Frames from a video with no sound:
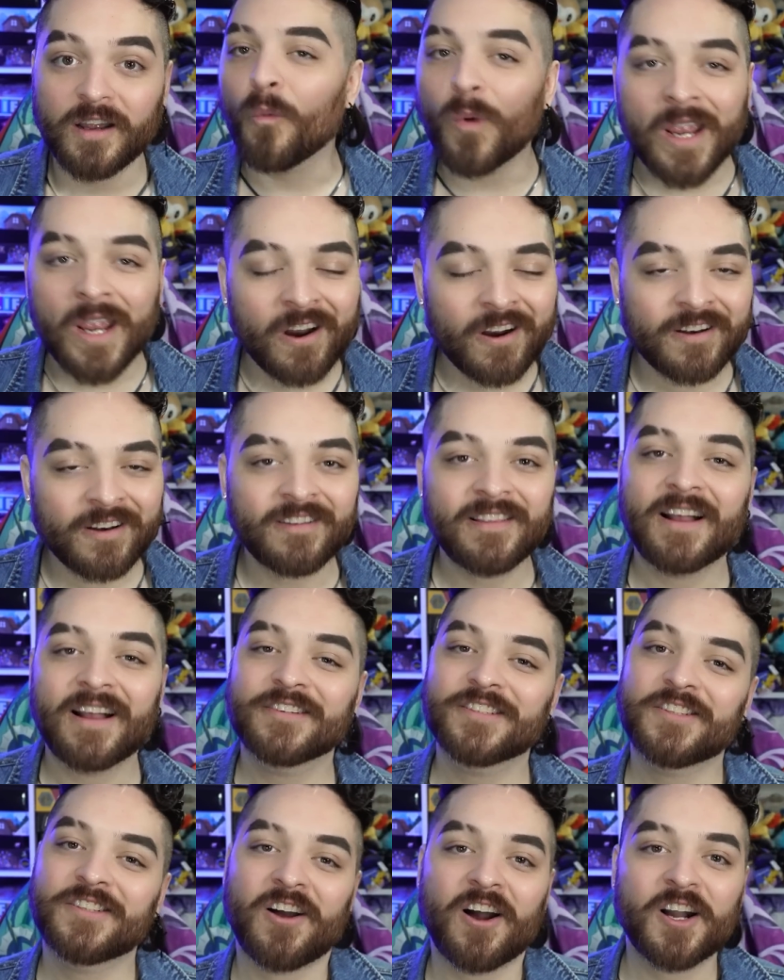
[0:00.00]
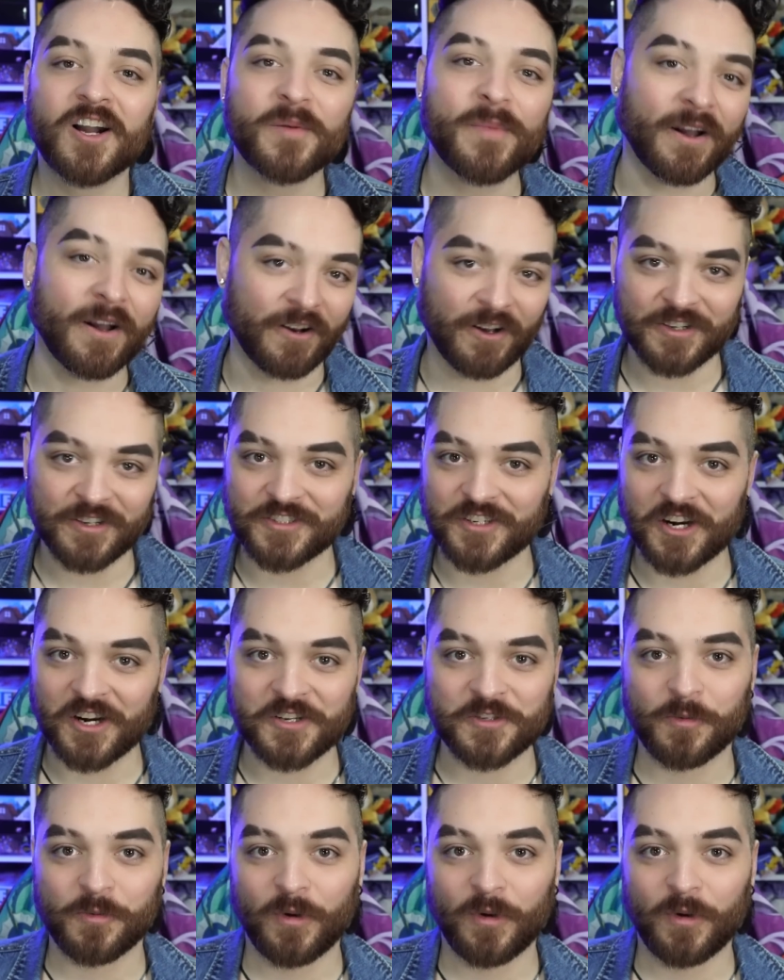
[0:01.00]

we aren't allowed to talk about All Stars